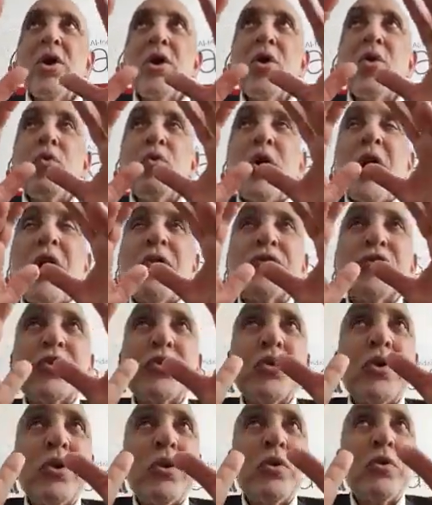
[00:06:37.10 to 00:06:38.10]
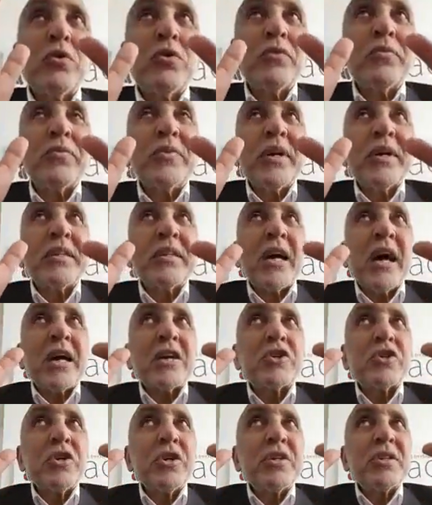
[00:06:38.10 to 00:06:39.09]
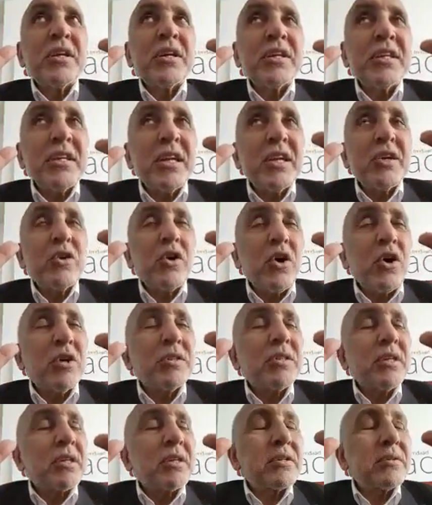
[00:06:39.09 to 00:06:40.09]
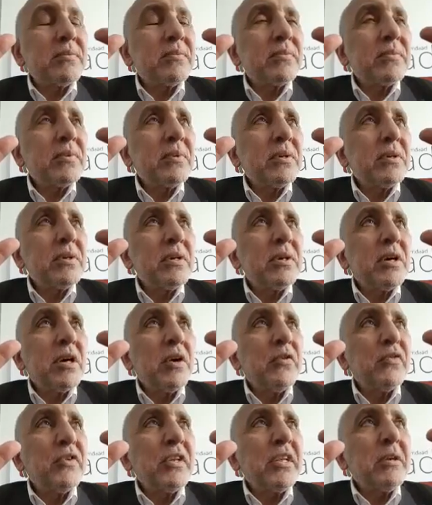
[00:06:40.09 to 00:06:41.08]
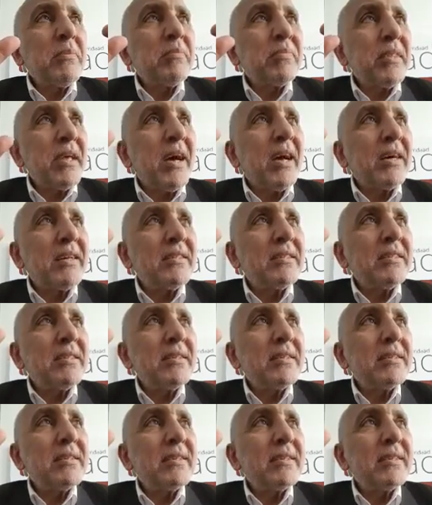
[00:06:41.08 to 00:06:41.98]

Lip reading: we have to know that actually the real owner of al-imdad